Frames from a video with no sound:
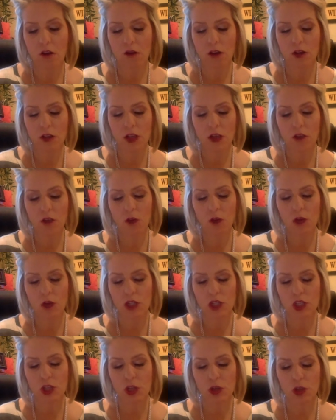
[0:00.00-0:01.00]
First off, I want to
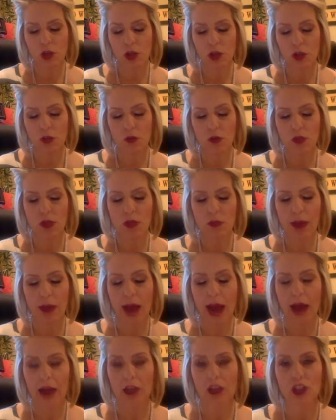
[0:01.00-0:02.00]
show you the
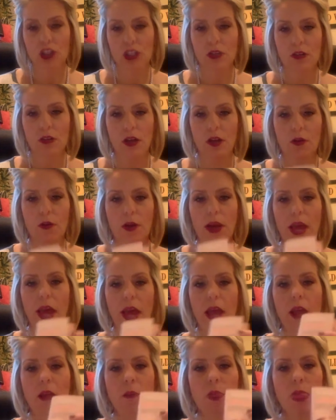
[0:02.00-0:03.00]
packaging.
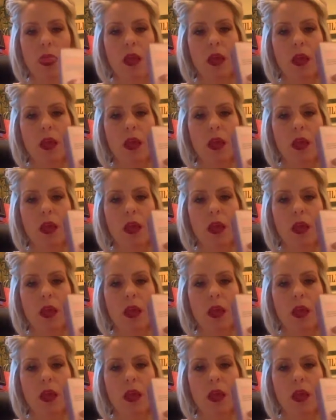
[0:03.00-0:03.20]
Okay,